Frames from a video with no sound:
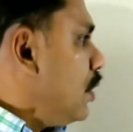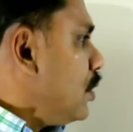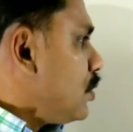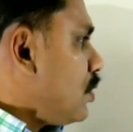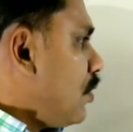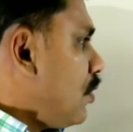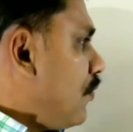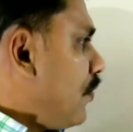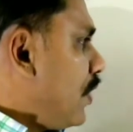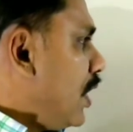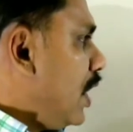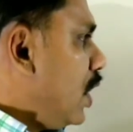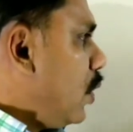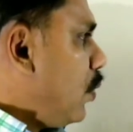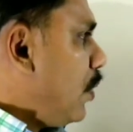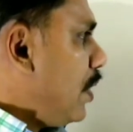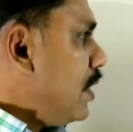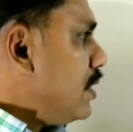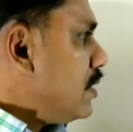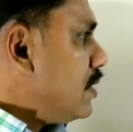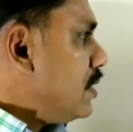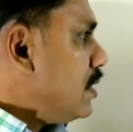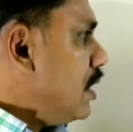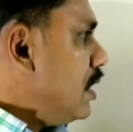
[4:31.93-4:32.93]
So
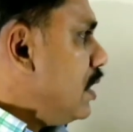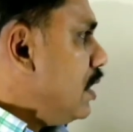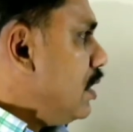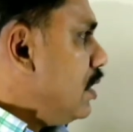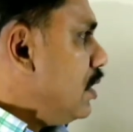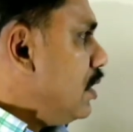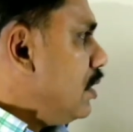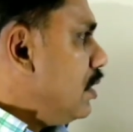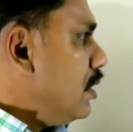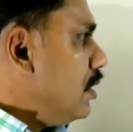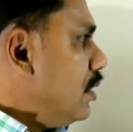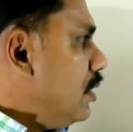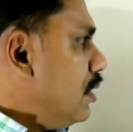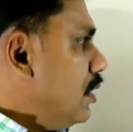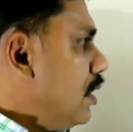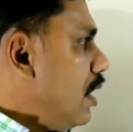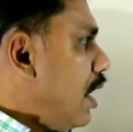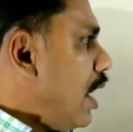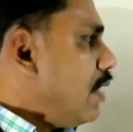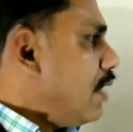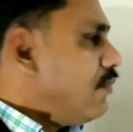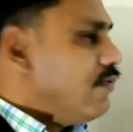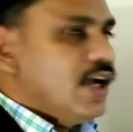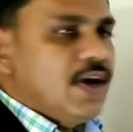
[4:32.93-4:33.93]
frequency
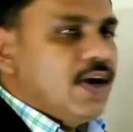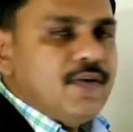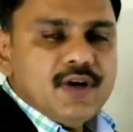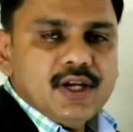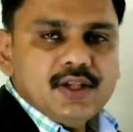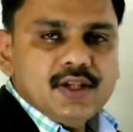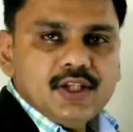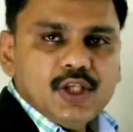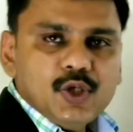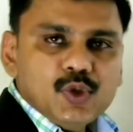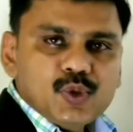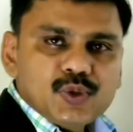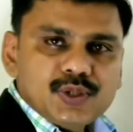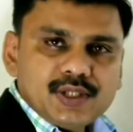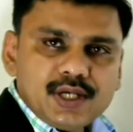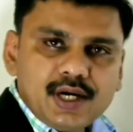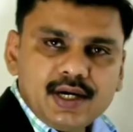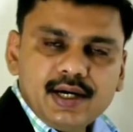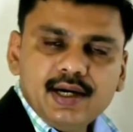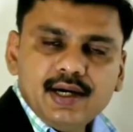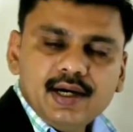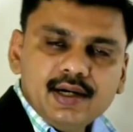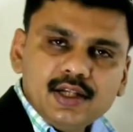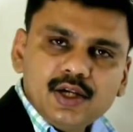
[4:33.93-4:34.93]
and wavelength you
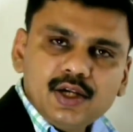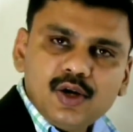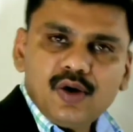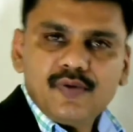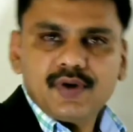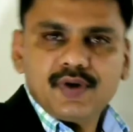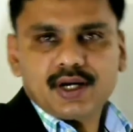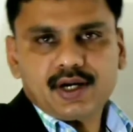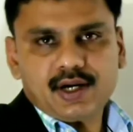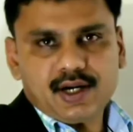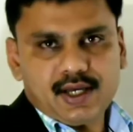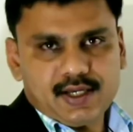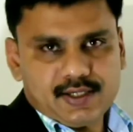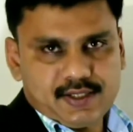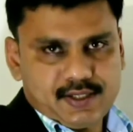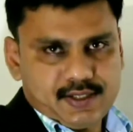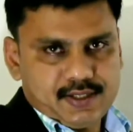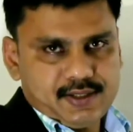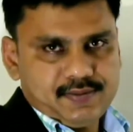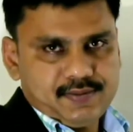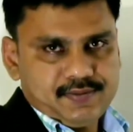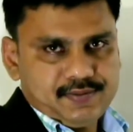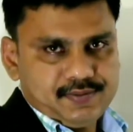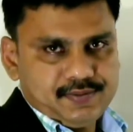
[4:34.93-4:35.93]
studied in the lower
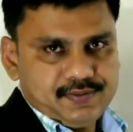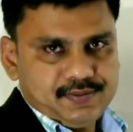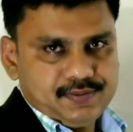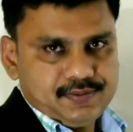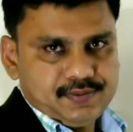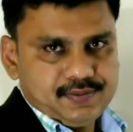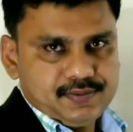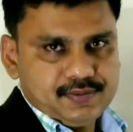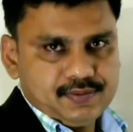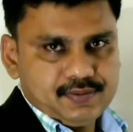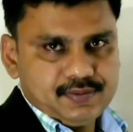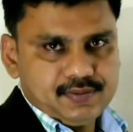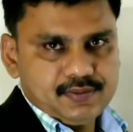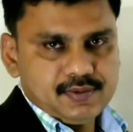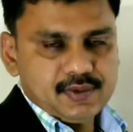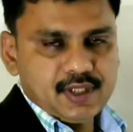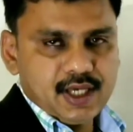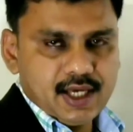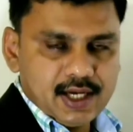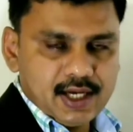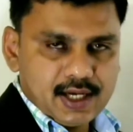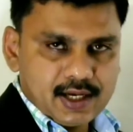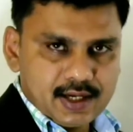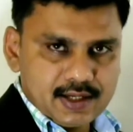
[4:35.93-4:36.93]
class.
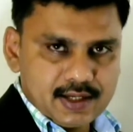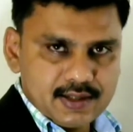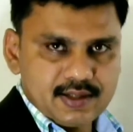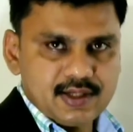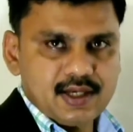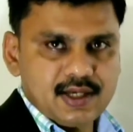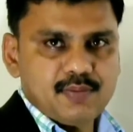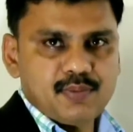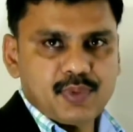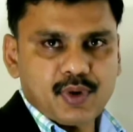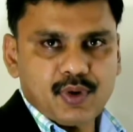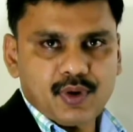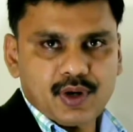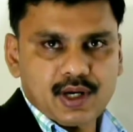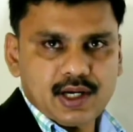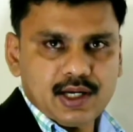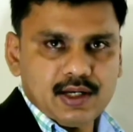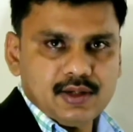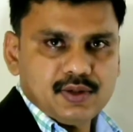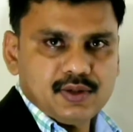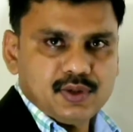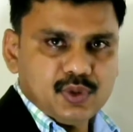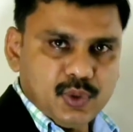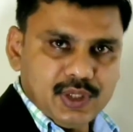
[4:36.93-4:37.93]
They are
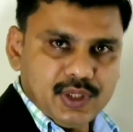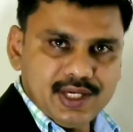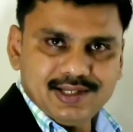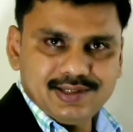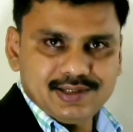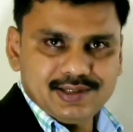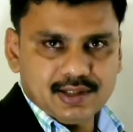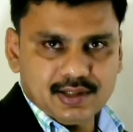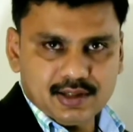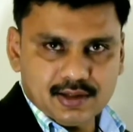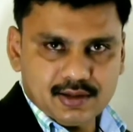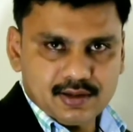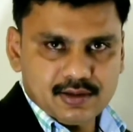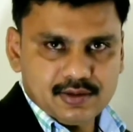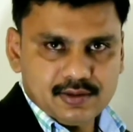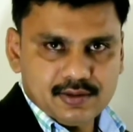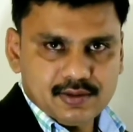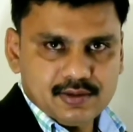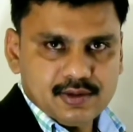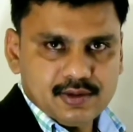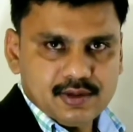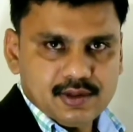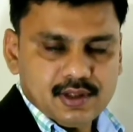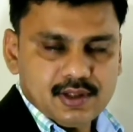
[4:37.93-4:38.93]
reciprocal to each other.
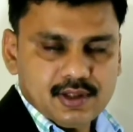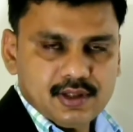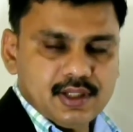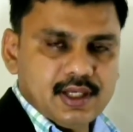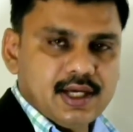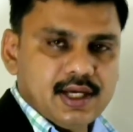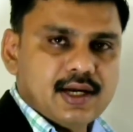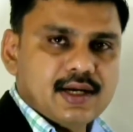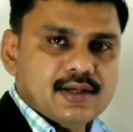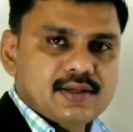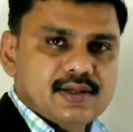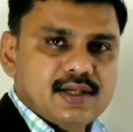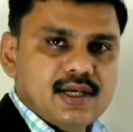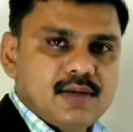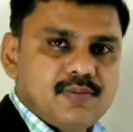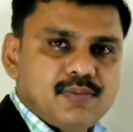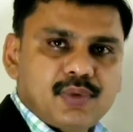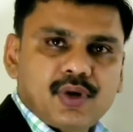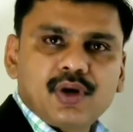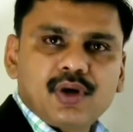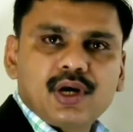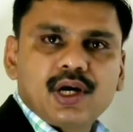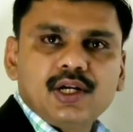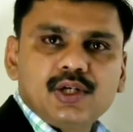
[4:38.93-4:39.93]
They are
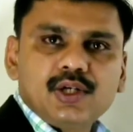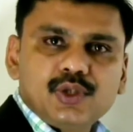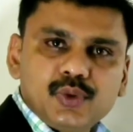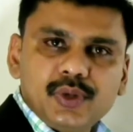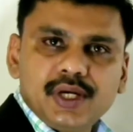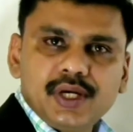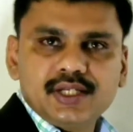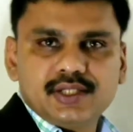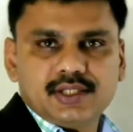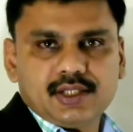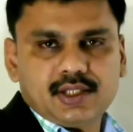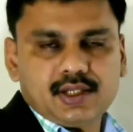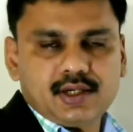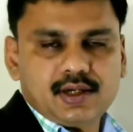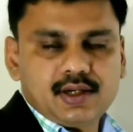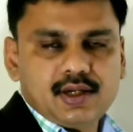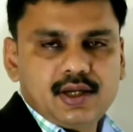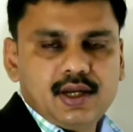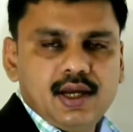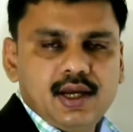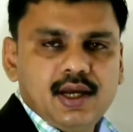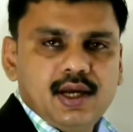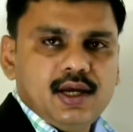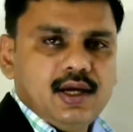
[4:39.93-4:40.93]
reciprocal to each other.
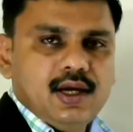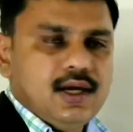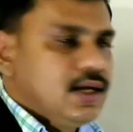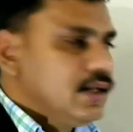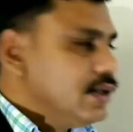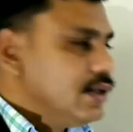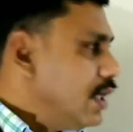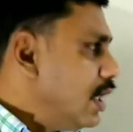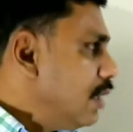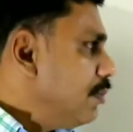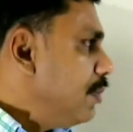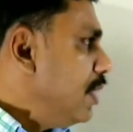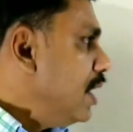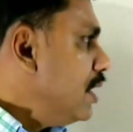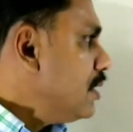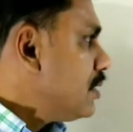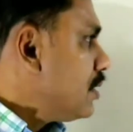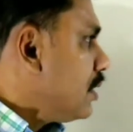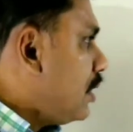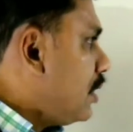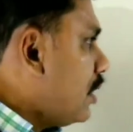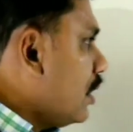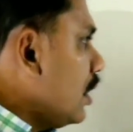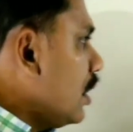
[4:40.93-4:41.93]
That
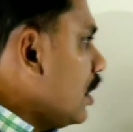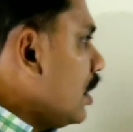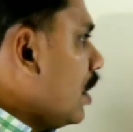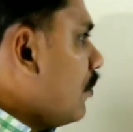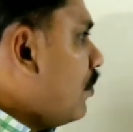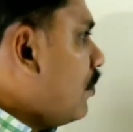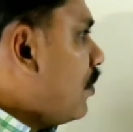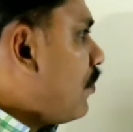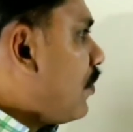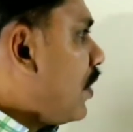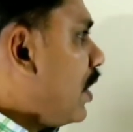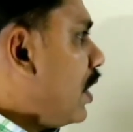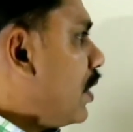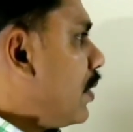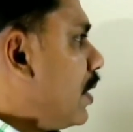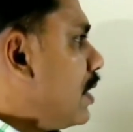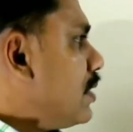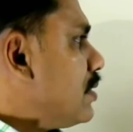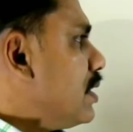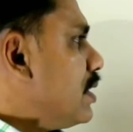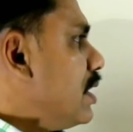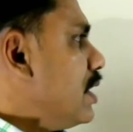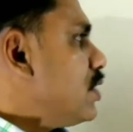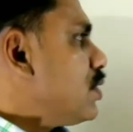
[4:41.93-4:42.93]
means if the
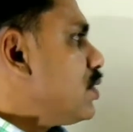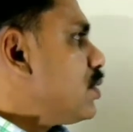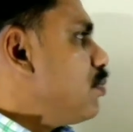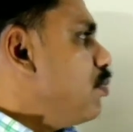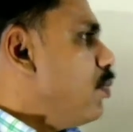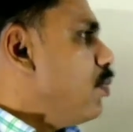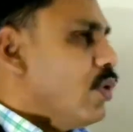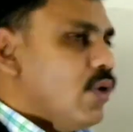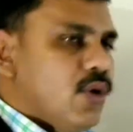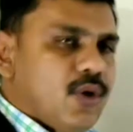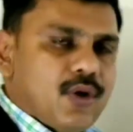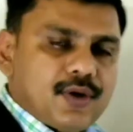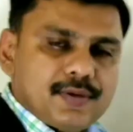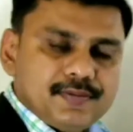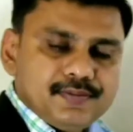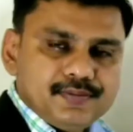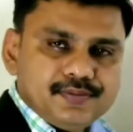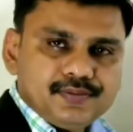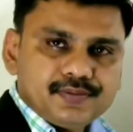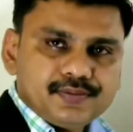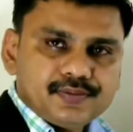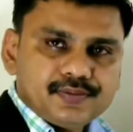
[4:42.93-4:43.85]
frequency is more,